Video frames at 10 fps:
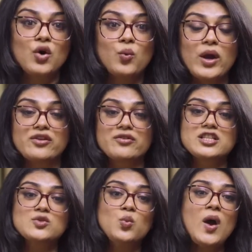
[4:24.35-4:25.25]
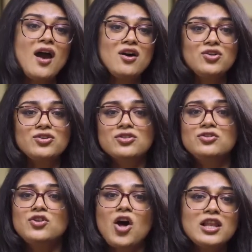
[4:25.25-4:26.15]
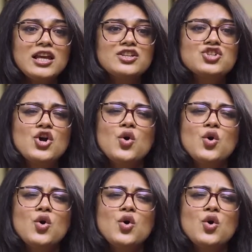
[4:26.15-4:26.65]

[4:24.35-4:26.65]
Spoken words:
Whether it's wealth, knowledge,